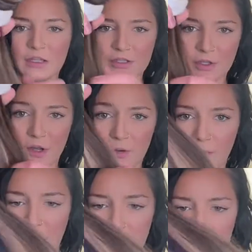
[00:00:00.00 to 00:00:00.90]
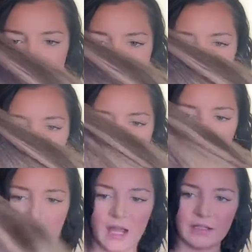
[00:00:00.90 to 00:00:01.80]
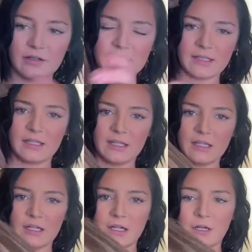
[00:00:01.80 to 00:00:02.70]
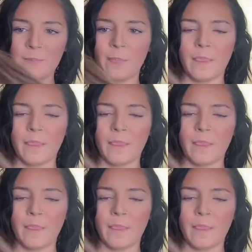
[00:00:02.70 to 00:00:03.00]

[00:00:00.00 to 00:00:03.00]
So I have some different colors in here.